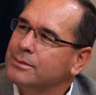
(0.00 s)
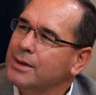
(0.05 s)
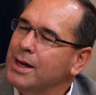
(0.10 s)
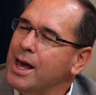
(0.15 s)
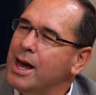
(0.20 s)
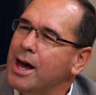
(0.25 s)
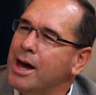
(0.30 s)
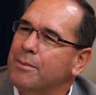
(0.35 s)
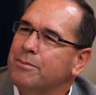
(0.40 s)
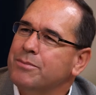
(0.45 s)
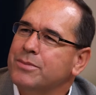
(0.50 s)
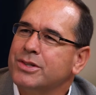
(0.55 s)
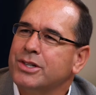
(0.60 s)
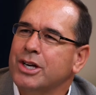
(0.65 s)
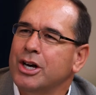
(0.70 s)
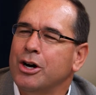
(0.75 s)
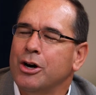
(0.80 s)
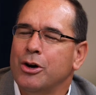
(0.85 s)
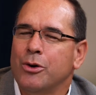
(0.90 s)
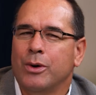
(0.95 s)
Yeah,
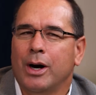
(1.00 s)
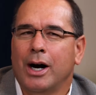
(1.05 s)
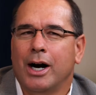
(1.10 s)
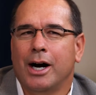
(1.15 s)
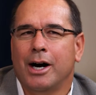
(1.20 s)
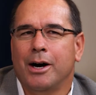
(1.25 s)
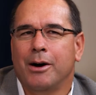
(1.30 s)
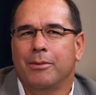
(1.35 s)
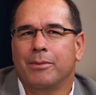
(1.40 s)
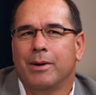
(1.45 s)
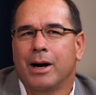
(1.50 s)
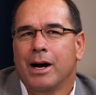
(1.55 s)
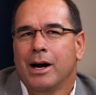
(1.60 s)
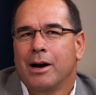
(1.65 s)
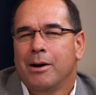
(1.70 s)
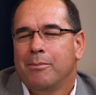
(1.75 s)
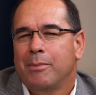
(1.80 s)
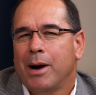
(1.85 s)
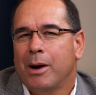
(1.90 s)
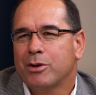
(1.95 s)
so
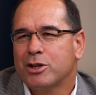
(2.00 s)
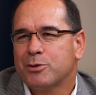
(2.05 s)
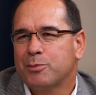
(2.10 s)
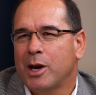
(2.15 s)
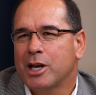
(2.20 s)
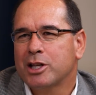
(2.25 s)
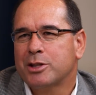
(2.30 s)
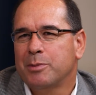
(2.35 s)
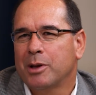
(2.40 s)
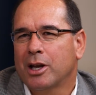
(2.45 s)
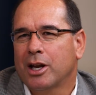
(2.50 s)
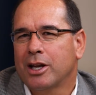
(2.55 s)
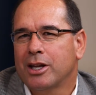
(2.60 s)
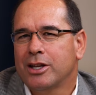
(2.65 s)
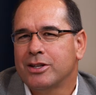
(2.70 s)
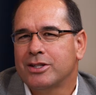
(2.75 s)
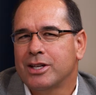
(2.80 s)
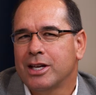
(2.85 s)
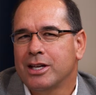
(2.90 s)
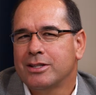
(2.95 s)
my
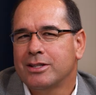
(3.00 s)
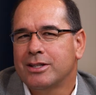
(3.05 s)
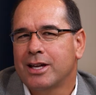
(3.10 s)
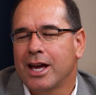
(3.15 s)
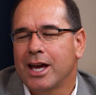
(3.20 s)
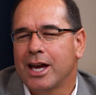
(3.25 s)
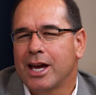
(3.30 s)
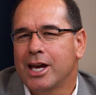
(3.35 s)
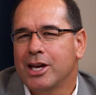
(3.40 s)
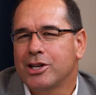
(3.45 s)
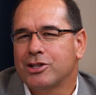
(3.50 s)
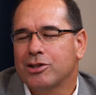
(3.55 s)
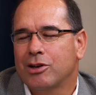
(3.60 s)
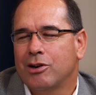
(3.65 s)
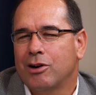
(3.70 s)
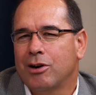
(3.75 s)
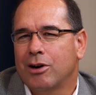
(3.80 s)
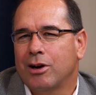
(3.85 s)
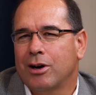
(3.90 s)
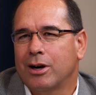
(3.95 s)
responsibilities these days
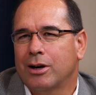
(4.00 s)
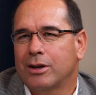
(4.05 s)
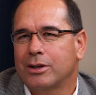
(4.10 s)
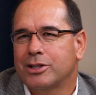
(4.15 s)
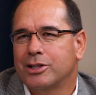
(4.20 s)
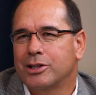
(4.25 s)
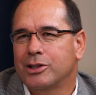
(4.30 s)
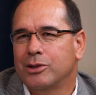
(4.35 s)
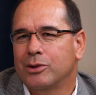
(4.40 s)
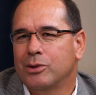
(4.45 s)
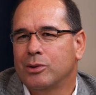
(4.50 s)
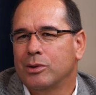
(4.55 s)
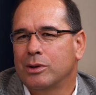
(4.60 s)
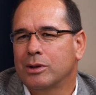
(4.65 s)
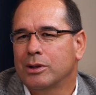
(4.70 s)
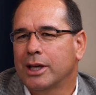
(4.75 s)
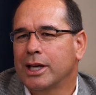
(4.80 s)
are to